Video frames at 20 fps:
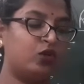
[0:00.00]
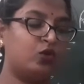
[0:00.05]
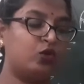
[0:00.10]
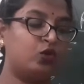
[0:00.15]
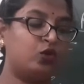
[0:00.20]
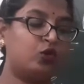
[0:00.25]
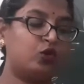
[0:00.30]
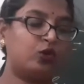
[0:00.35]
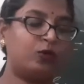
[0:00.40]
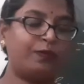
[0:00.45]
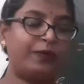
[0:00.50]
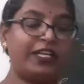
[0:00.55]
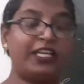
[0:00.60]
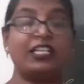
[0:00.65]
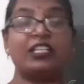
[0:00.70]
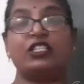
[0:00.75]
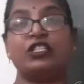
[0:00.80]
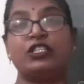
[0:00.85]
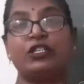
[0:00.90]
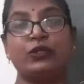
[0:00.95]
whom
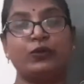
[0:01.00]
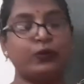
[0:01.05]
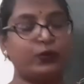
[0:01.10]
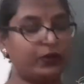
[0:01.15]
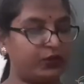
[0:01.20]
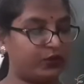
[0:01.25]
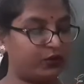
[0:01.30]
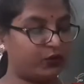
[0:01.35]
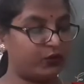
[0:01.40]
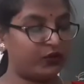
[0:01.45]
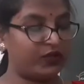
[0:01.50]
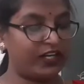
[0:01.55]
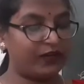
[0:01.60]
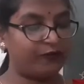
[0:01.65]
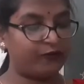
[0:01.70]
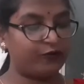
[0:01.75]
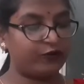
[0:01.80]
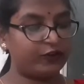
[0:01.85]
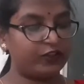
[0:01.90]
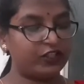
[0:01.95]
is used to
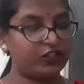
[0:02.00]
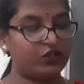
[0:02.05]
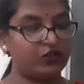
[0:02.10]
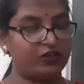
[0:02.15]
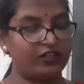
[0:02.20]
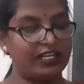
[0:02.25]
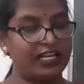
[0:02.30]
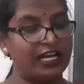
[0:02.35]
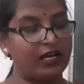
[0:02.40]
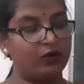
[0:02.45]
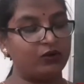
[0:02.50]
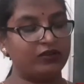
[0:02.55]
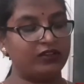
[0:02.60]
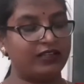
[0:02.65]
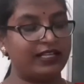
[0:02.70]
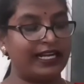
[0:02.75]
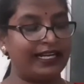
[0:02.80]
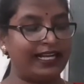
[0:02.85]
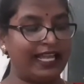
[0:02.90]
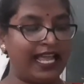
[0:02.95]
refer to
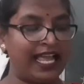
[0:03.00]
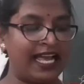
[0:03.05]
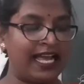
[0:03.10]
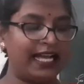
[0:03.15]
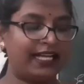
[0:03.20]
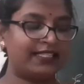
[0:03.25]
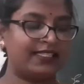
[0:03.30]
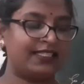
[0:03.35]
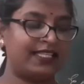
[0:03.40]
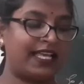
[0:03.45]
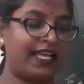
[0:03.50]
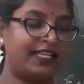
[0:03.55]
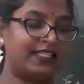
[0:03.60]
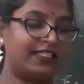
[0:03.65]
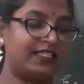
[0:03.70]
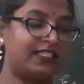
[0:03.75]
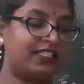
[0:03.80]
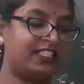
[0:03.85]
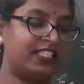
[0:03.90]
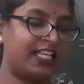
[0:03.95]
noun that acts
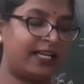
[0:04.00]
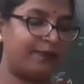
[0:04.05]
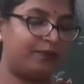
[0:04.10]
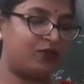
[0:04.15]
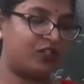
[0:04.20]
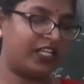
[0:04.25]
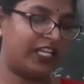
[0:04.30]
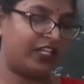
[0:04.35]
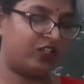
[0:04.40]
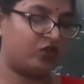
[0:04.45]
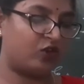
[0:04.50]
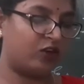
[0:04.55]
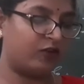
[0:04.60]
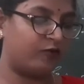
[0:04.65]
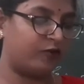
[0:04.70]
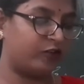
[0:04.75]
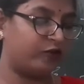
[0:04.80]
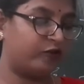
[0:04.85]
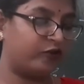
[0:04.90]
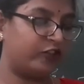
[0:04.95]
as the subject
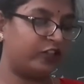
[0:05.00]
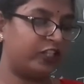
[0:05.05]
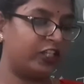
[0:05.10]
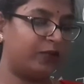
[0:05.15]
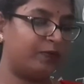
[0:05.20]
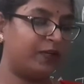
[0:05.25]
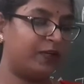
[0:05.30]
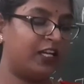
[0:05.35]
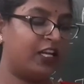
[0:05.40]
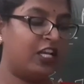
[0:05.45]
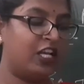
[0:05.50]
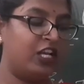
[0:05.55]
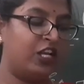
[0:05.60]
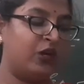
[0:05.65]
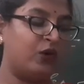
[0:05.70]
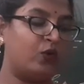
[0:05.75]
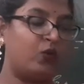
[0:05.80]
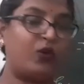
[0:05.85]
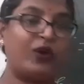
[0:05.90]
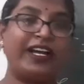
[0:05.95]
of a verb,
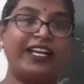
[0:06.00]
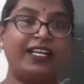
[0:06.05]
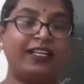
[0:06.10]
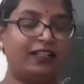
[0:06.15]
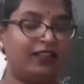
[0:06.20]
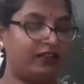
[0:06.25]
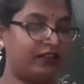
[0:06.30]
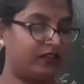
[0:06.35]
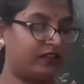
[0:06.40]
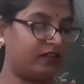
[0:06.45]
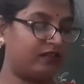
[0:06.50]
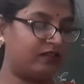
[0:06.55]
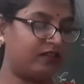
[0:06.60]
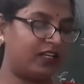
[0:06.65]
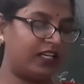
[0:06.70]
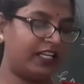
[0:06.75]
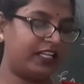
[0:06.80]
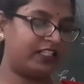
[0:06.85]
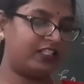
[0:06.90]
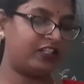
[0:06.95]
while the
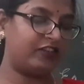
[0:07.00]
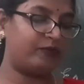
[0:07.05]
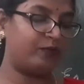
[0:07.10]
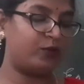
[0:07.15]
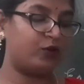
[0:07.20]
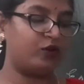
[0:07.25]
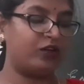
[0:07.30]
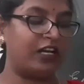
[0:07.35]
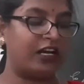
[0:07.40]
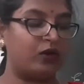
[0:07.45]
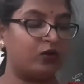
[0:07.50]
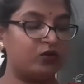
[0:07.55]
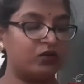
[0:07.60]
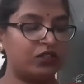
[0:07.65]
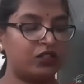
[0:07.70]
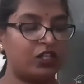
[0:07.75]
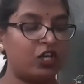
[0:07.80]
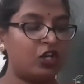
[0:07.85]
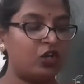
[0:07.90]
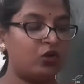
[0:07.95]
relative
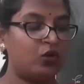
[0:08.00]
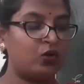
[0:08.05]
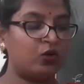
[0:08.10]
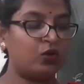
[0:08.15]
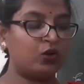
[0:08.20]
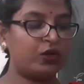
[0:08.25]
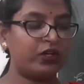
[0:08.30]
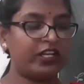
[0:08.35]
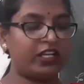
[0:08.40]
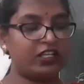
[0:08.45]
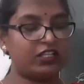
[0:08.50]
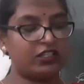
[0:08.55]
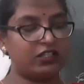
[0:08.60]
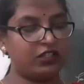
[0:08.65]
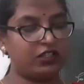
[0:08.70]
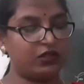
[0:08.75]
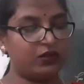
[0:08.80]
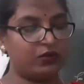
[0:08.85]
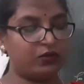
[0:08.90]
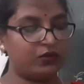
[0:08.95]
pronouns who
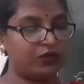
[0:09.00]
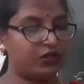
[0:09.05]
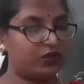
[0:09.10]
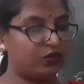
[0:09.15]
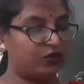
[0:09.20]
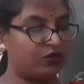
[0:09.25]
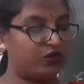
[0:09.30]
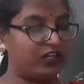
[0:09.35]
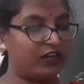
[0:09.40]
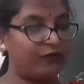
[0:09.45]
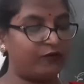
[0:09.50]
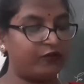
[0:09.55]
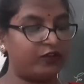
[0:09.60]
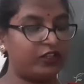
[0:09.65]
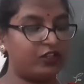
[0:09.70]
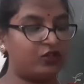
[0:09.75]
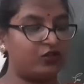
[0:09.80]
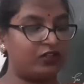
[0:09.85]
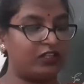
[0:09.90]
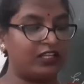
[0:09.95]
is used to
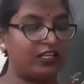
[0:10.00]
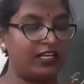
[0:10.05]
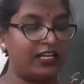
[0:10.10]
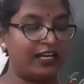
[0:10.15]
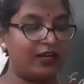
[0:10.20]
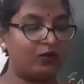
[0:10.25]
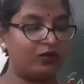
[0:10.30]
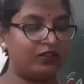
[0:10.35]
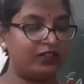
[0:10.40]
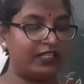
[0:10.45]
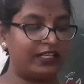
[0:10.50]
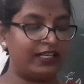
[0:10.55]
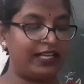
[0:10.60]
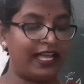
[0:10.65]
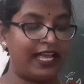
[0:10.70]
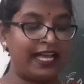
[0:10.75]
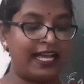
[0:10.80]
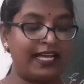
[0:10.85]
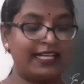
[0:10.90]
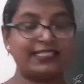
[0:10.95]
refer to the noun that
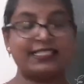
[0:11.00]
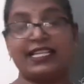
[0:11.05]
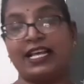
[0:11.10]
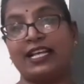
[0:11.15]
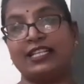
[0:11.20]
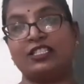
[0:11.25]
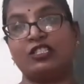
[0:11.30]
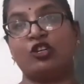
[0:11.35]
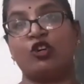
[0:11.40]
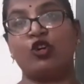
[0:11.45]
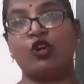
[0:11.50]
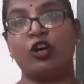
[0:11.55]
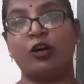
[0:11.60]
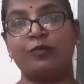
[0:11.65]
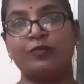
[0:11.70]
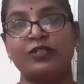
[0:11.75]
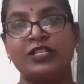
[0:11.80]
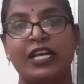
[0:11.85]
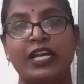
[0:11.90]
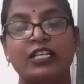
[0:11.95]
acts as the
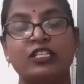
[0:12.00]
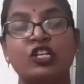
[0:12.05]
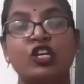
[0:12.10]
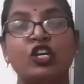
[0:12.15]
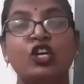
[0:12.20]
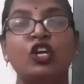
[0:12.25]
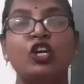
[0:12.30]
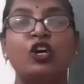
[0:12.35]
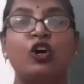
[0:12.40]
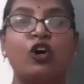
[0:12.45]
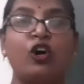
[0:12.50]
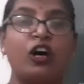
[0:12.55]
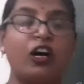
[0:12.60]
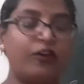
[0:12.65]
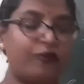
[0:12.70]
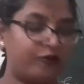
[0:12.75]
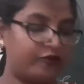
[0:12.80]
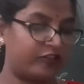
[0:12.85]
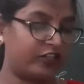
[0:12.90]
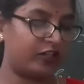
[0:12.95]
object
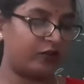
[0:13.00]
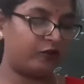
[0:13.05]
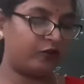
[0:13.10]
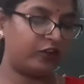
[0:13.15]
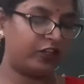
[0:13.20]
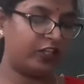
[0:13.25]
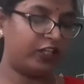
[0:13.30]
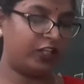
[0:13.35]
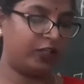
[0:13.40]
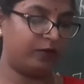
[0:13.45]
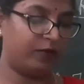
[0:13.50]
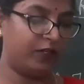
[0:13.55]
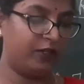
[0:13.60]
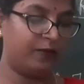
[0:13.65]
of the verb.